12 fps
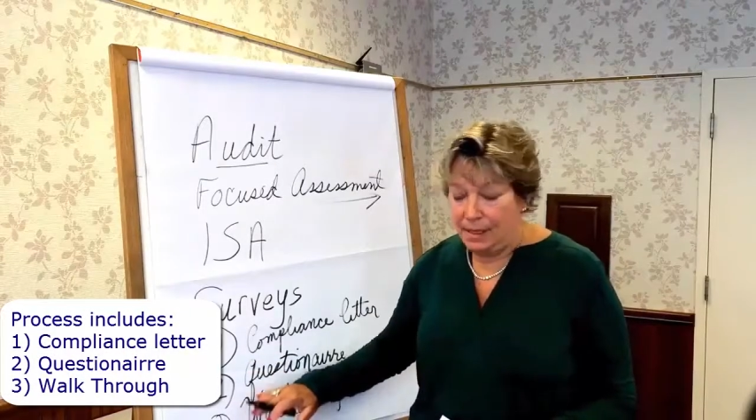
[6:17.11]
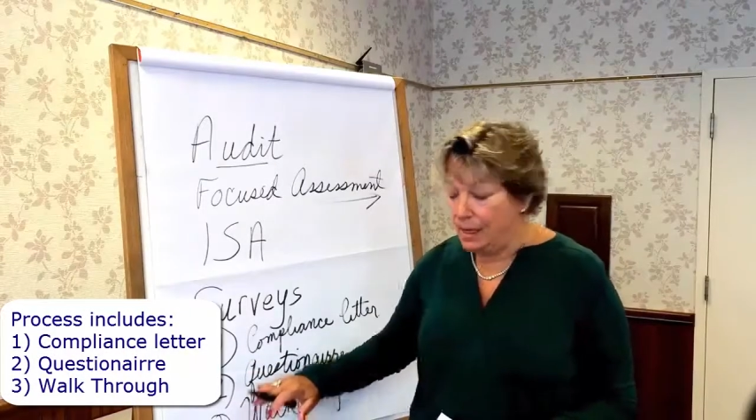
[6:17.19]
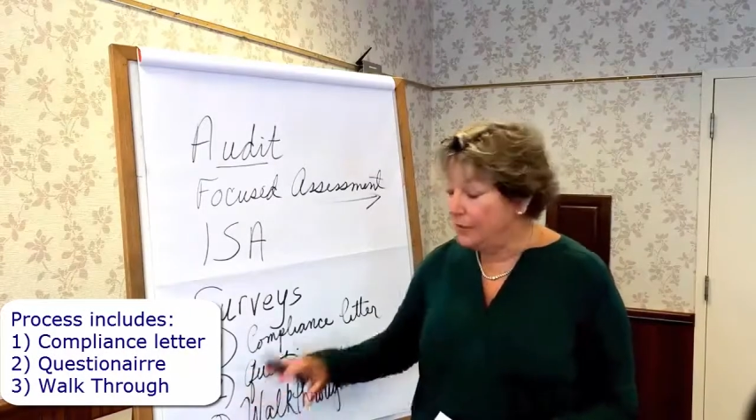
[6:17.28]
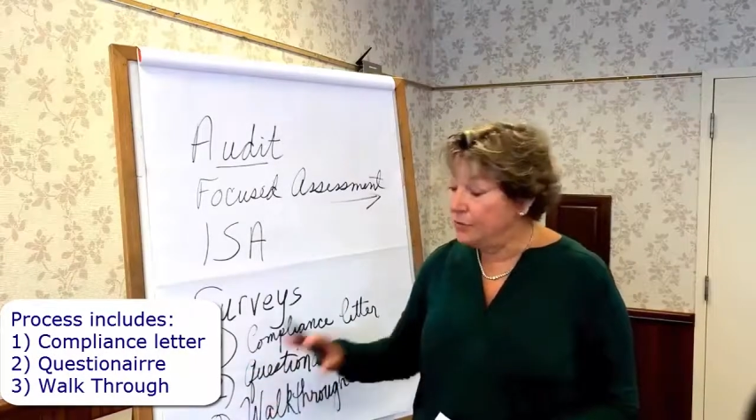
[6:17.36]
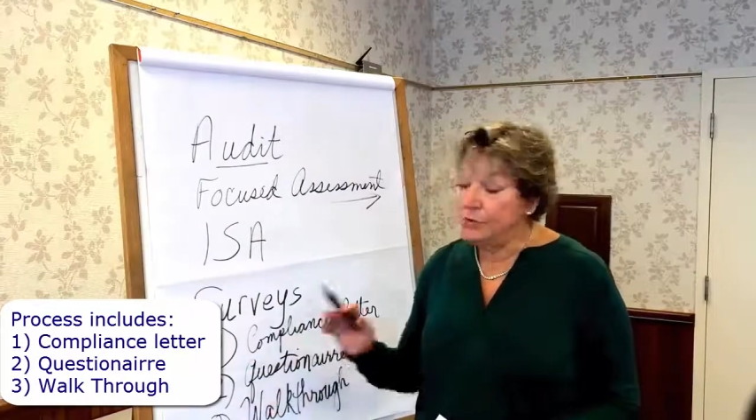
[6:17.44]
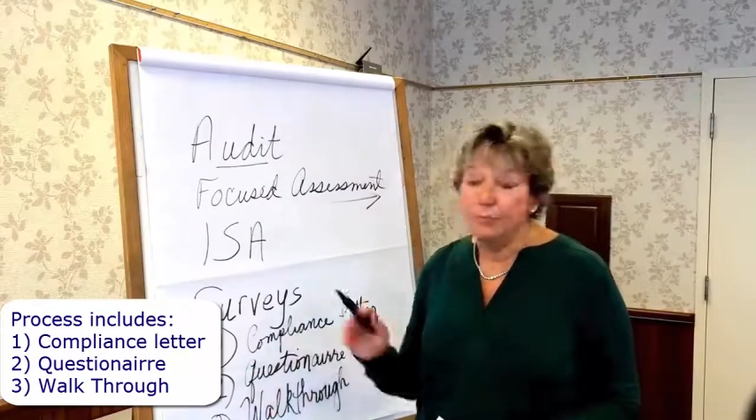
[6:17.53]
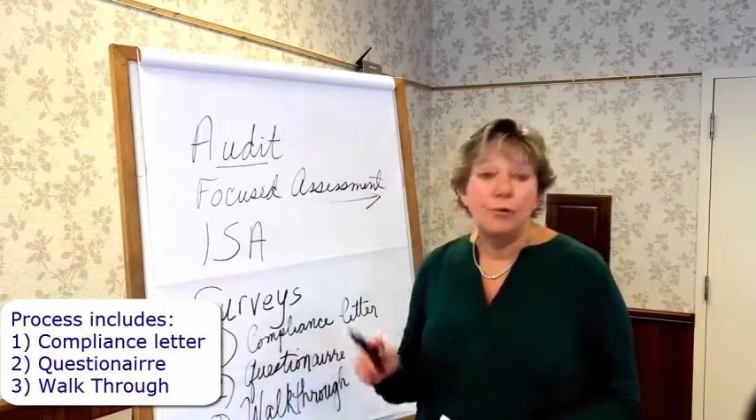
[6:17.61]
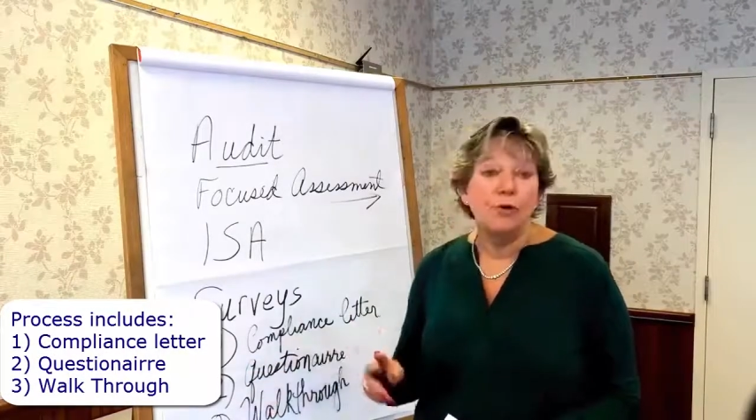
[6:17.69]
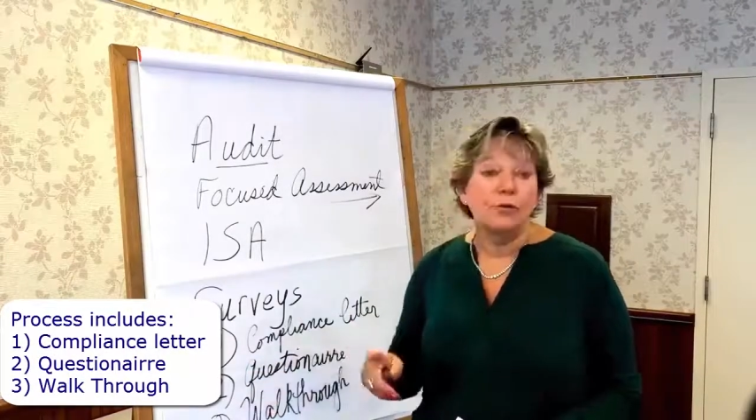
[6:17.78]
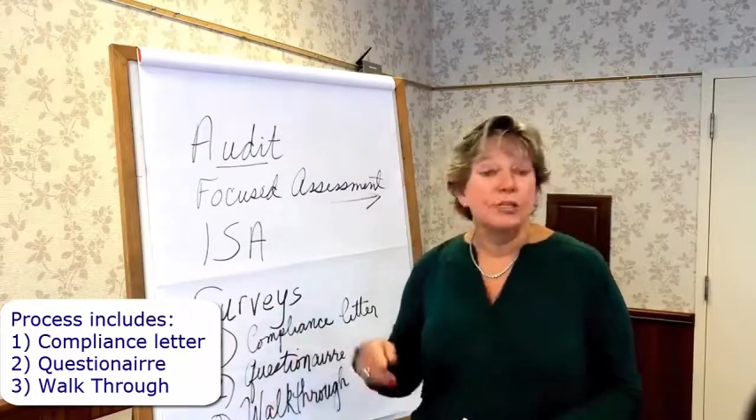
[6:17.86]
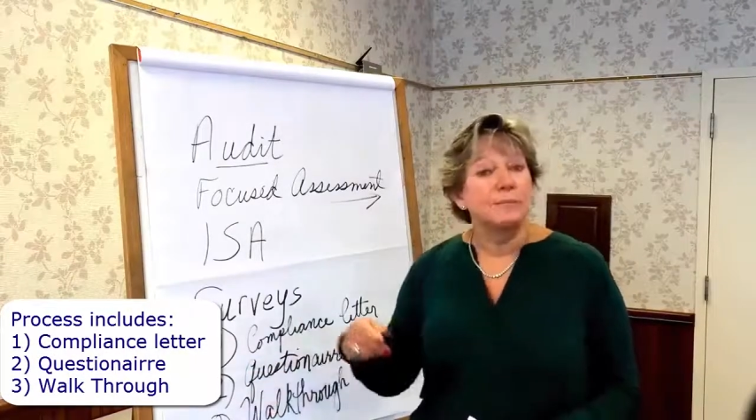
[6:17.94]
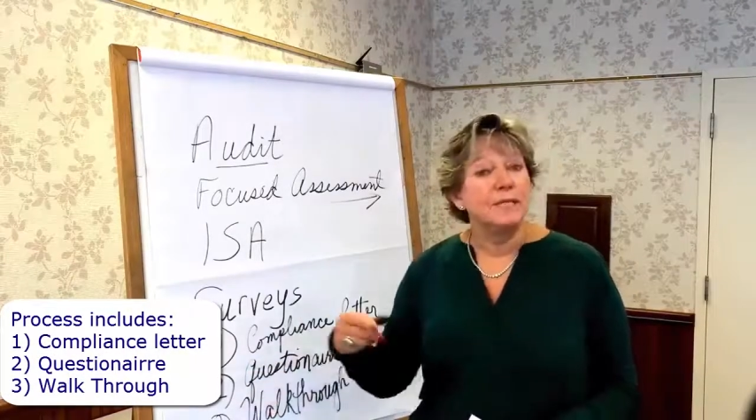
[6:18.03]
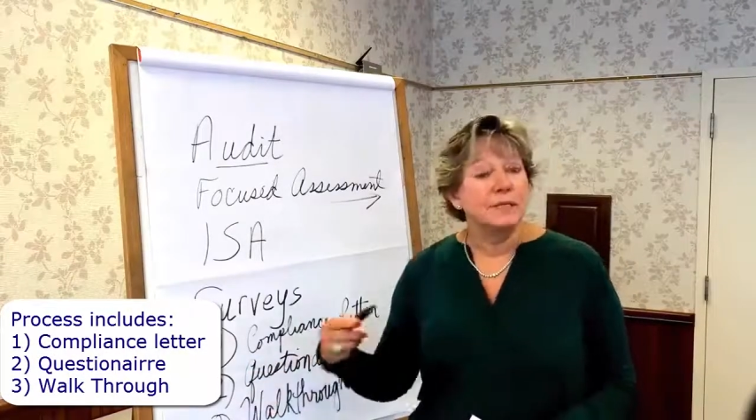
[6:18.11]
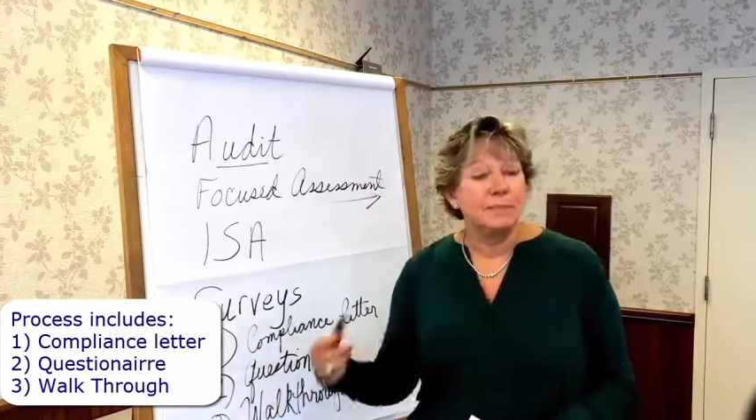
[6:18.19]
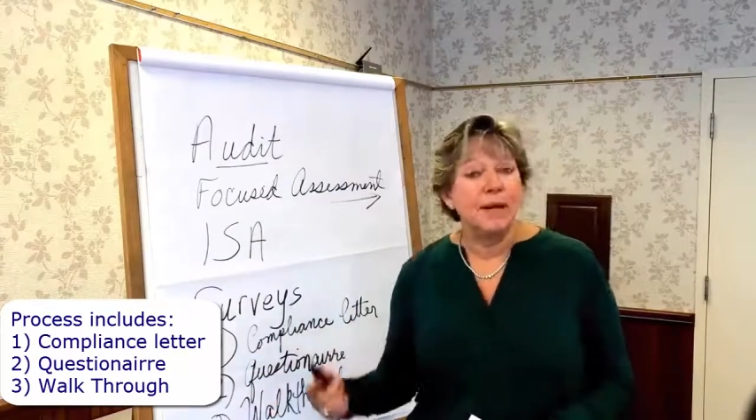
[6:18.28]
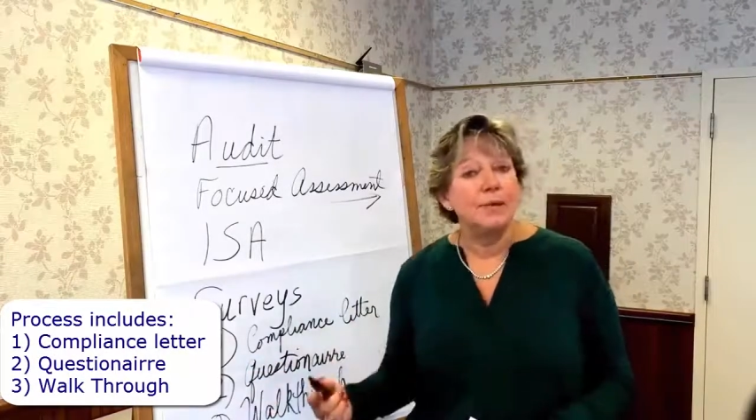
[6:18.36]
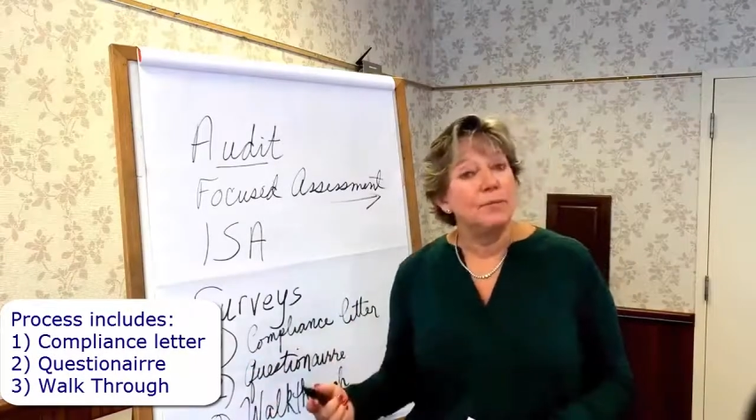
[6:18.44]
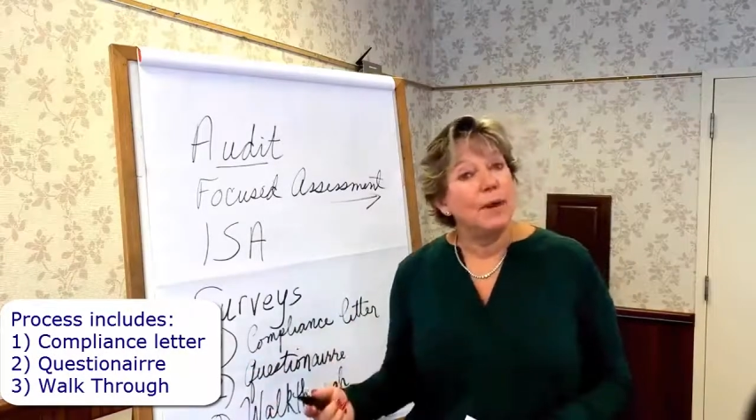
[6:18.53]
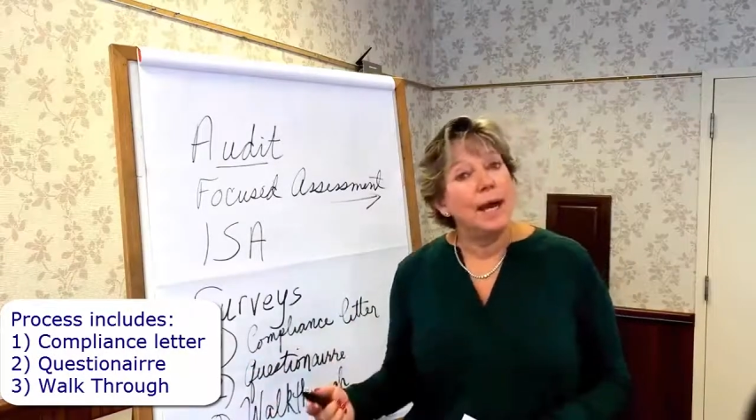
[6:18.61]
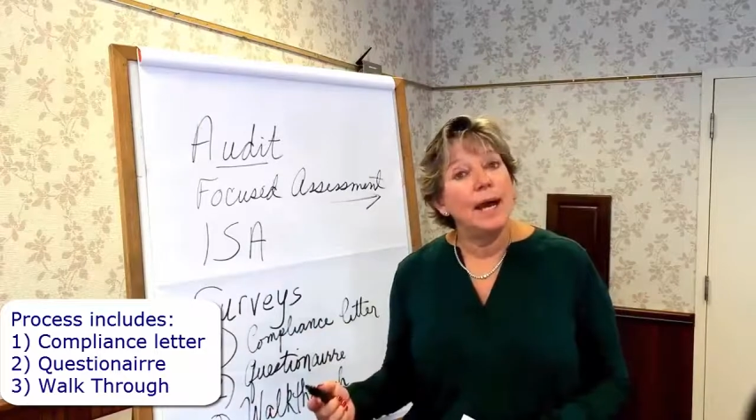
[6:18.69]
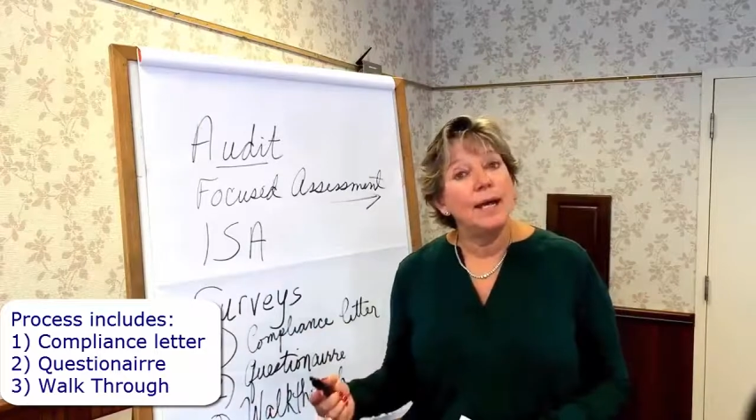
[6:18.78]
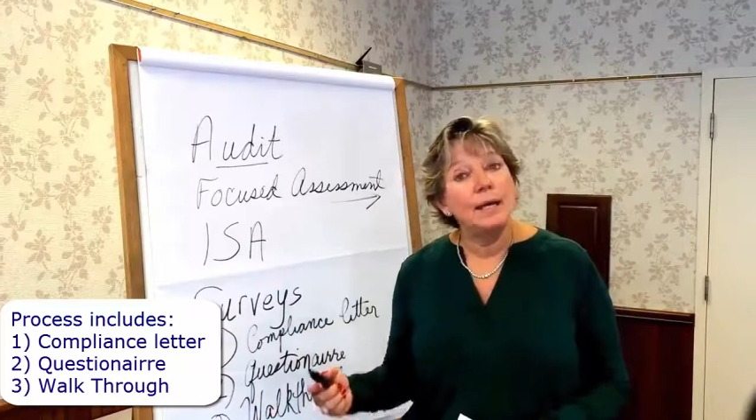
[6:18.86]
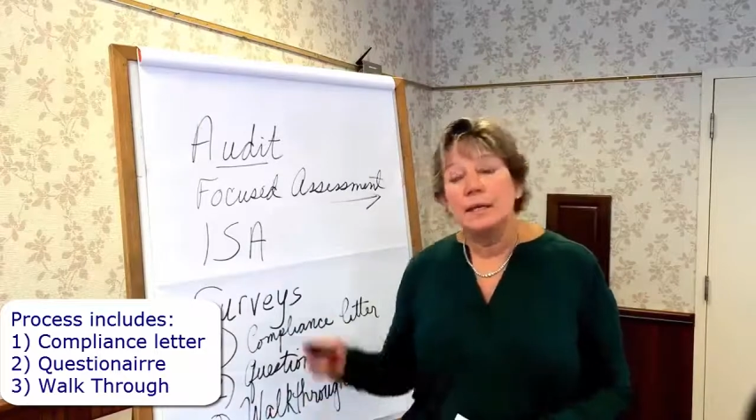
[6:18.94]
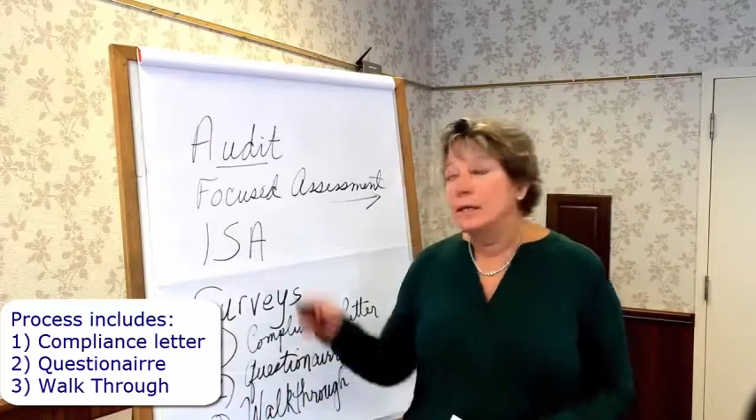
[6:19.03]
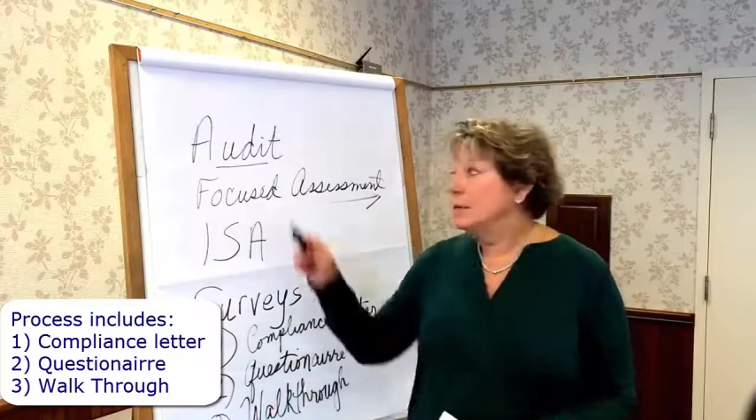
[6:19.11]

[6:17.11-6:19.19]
other than brokers, because by the way,